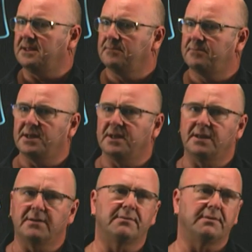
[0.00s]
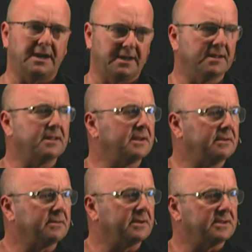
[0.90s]
beginning, or adding at the end of
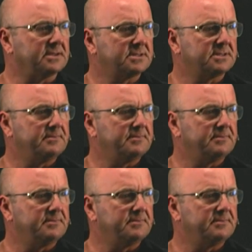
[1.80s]
the list.